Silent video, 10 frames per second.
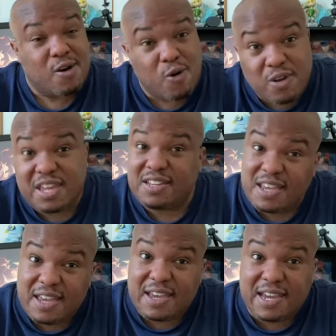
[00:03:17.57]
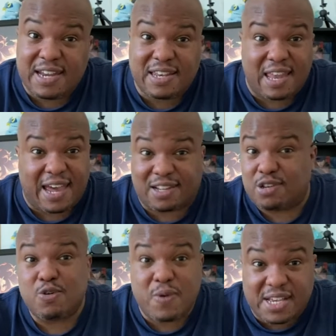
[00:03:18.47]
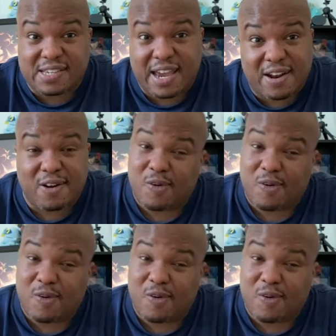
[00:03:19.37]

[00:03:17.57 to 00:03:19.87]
Or they did, like 2 weeks later,